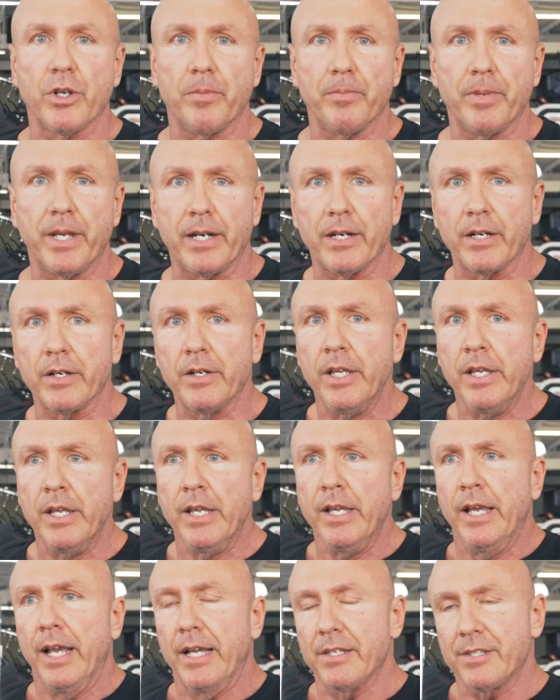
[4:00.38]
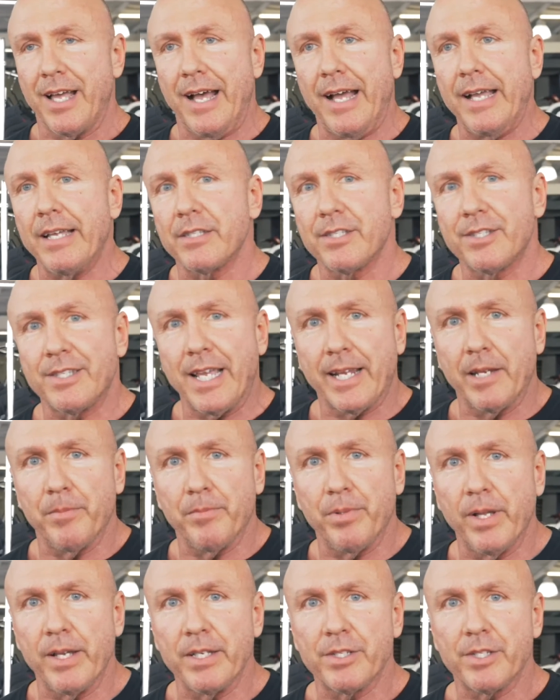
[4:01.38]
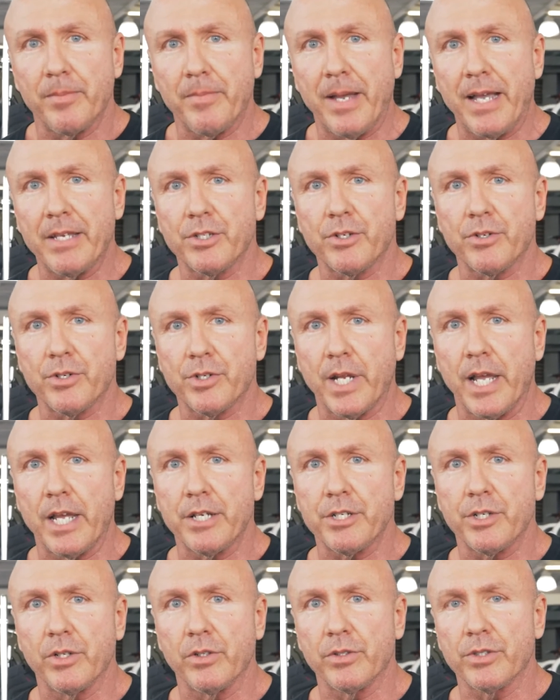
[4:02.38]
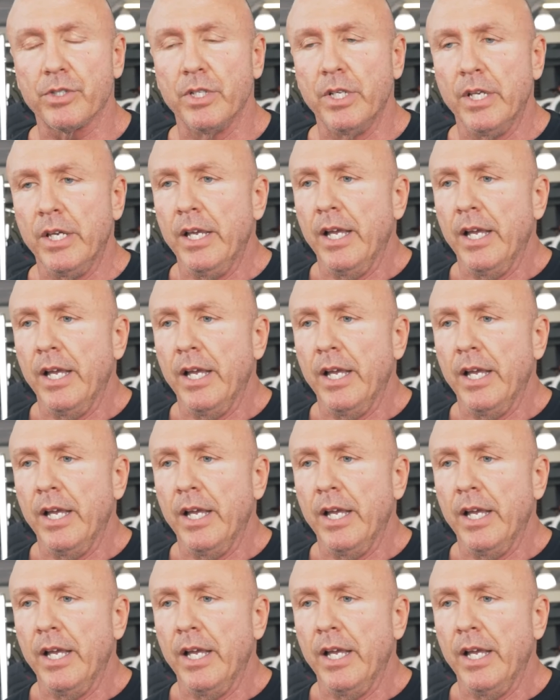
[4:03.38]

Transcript: competitor, as high as second place at Masters Nationals.